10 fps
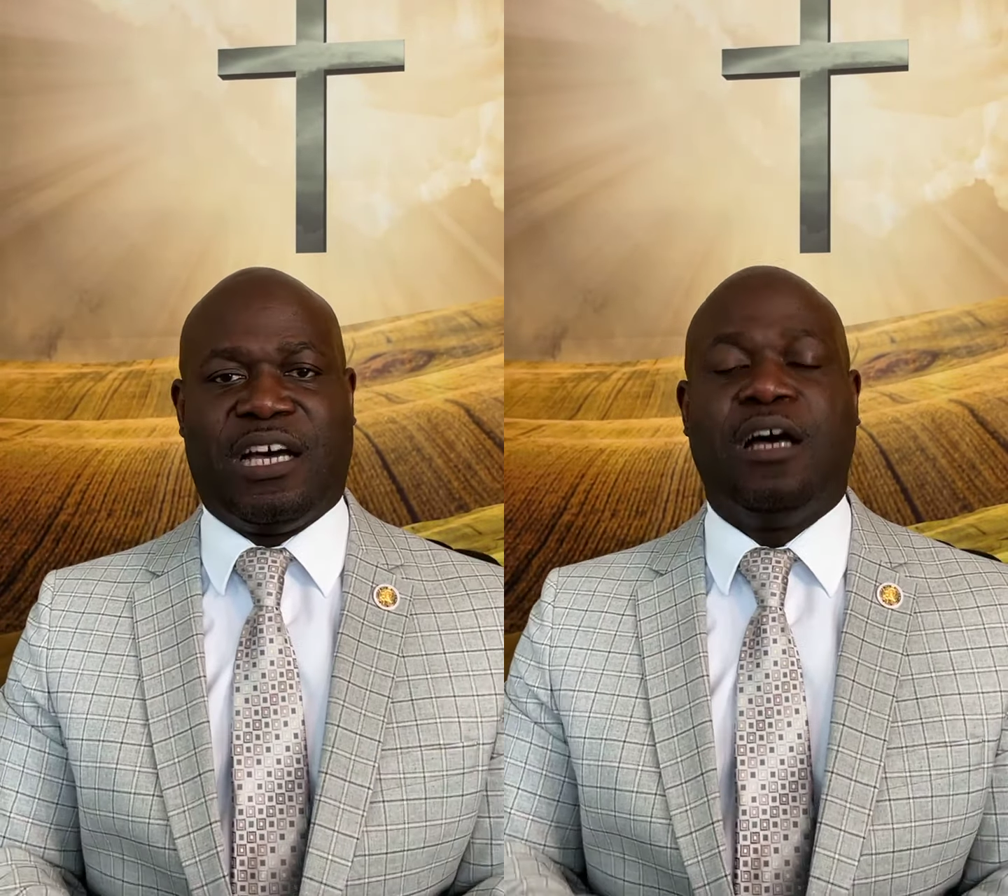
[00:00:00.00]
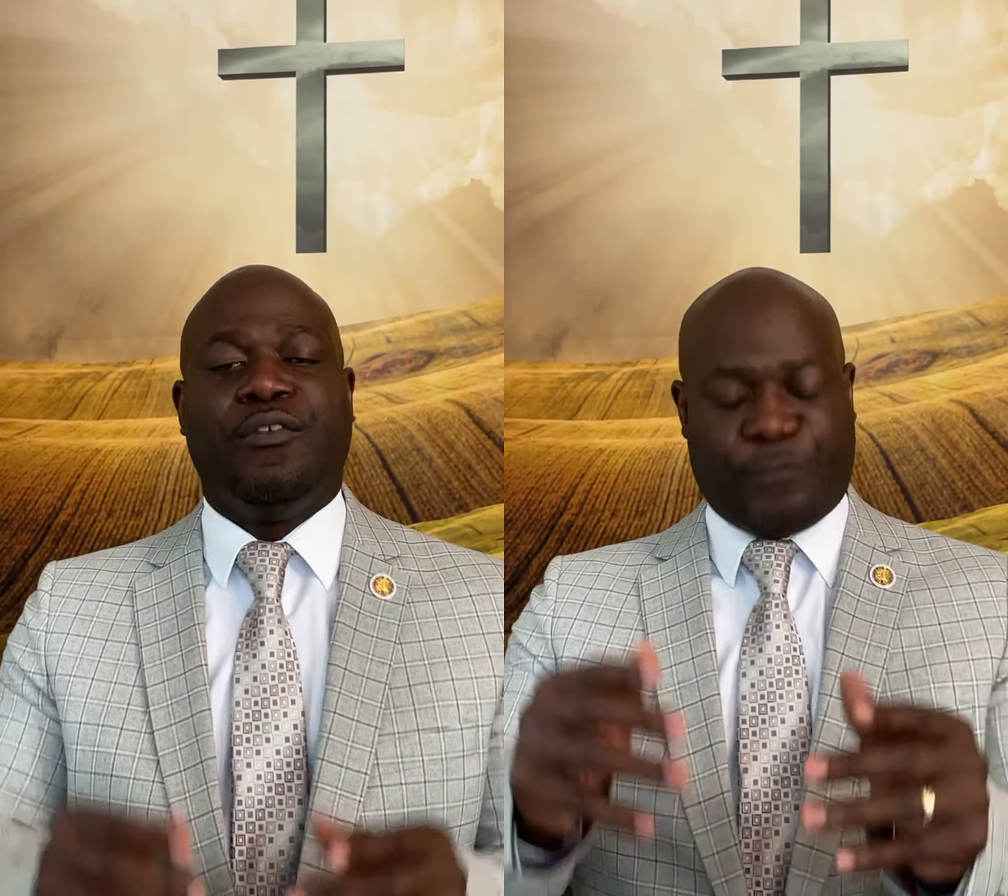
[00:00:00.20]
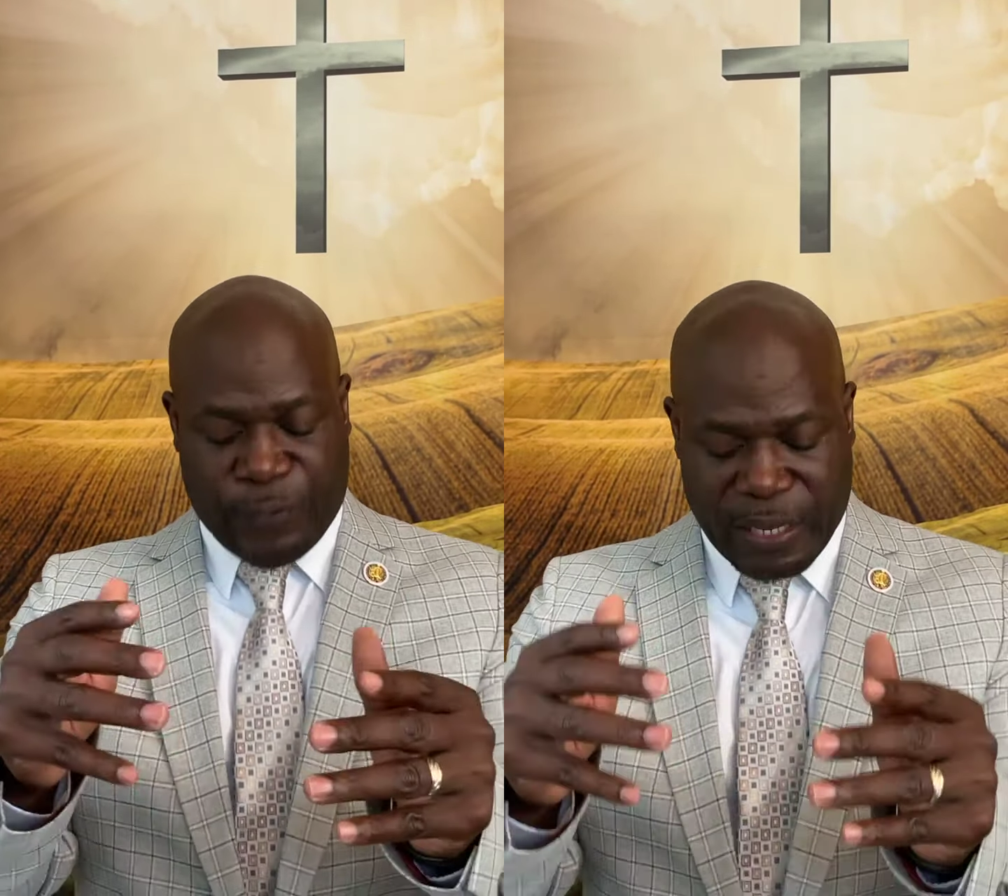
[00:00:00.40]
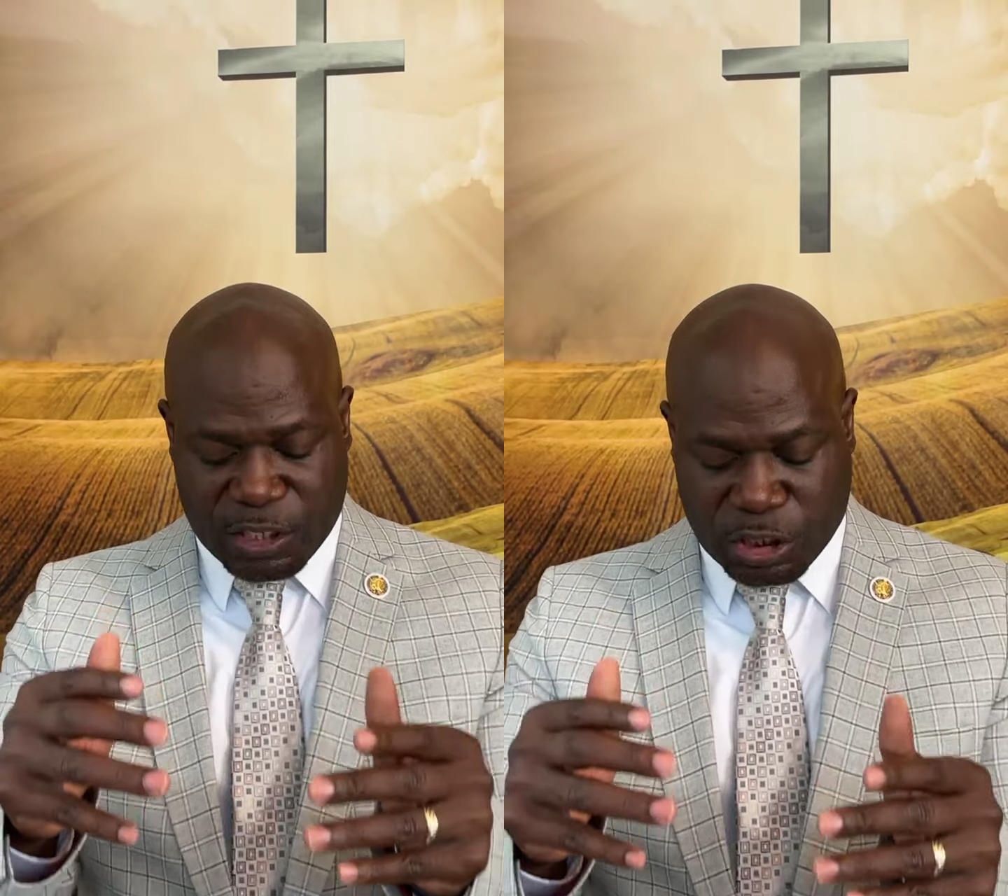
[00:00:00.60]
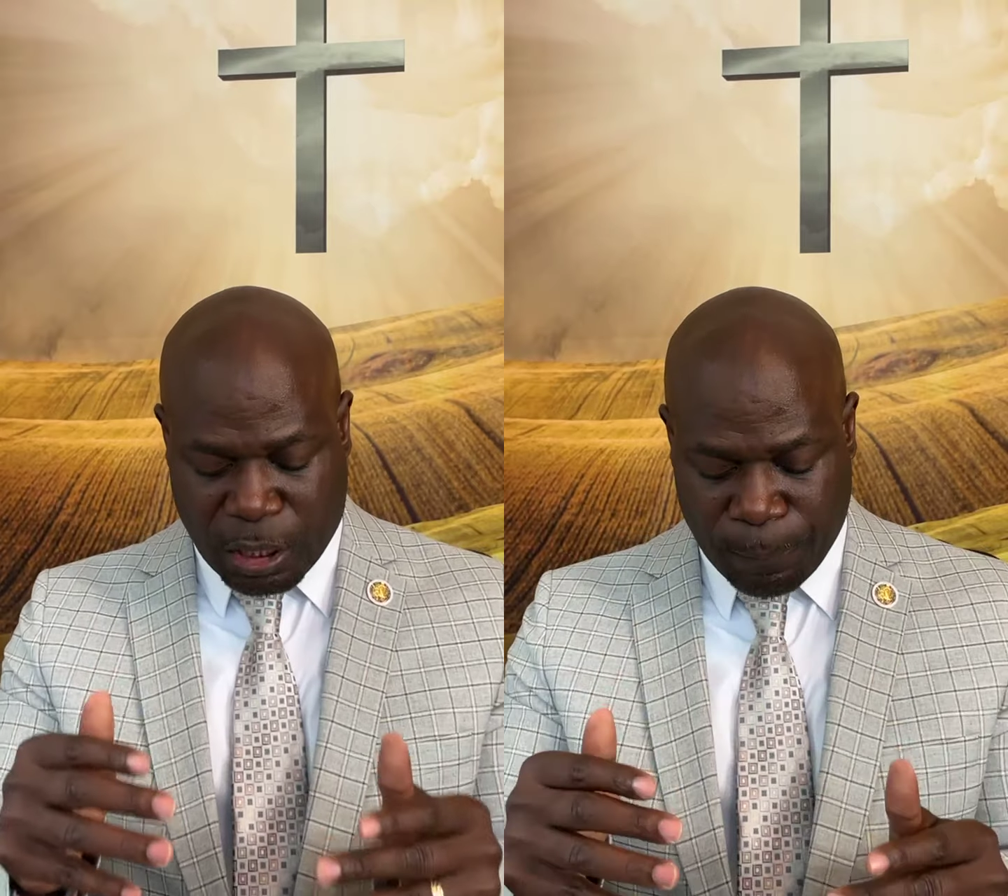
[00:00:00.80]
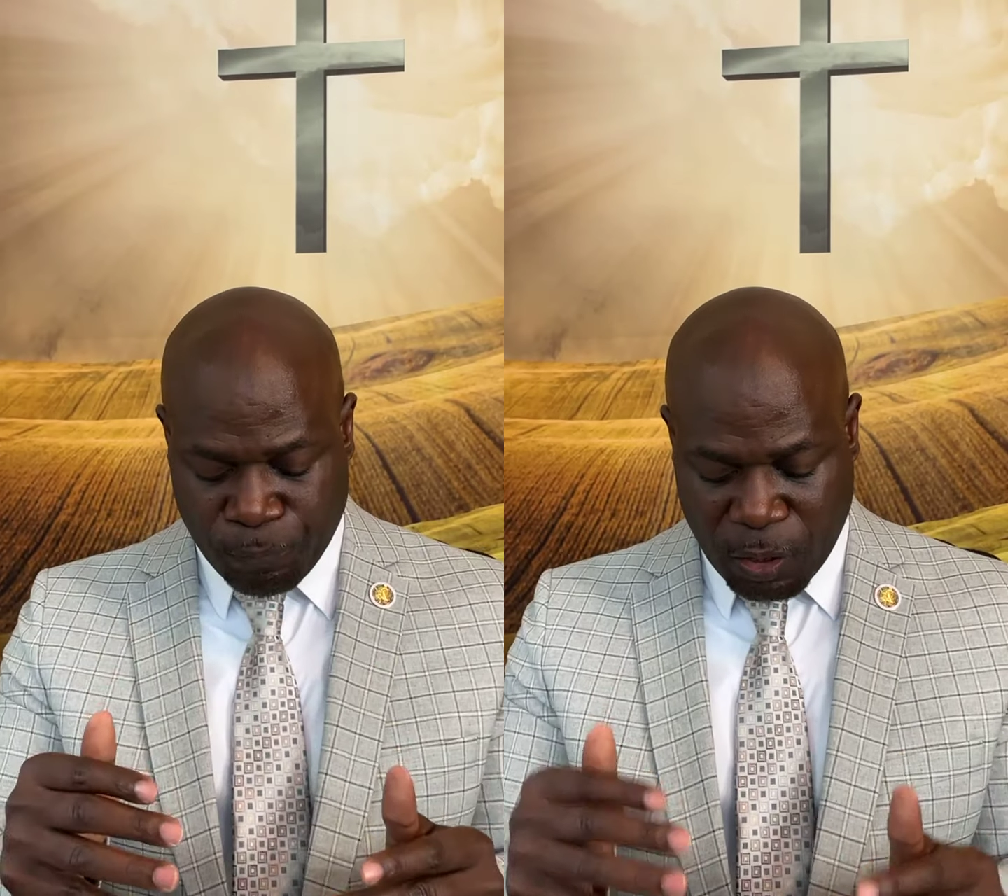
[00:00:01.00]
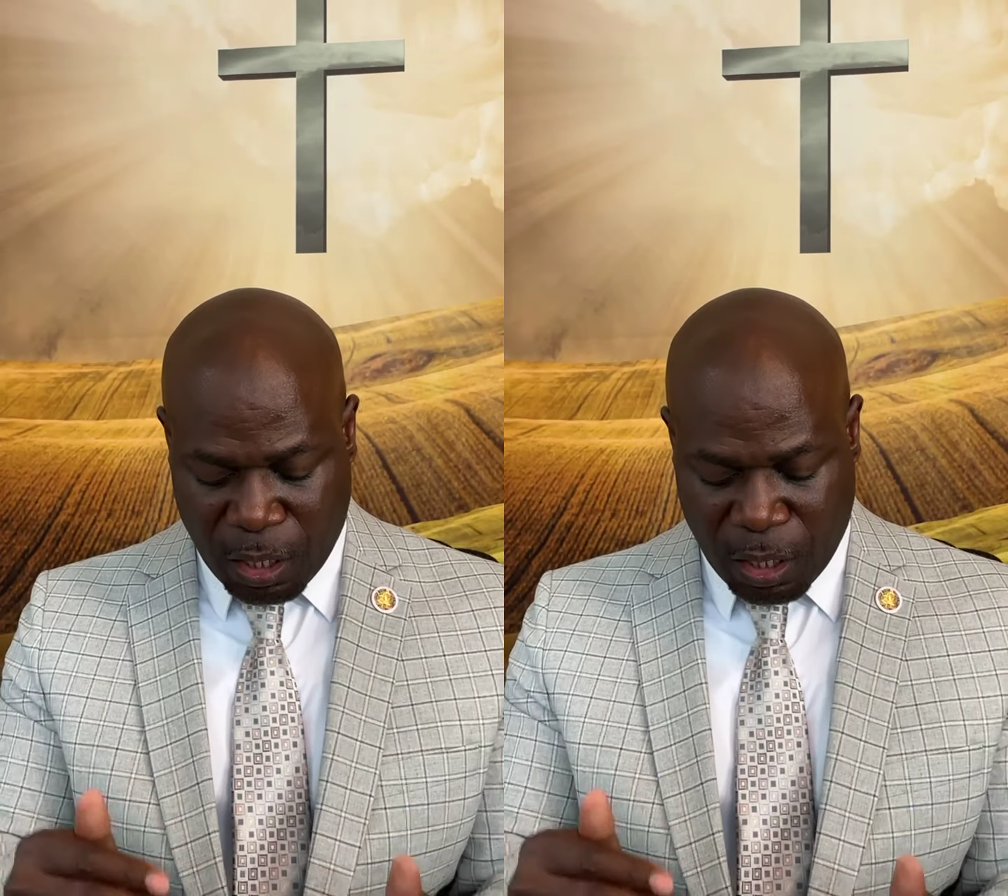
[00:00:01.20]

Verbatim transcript: the finisher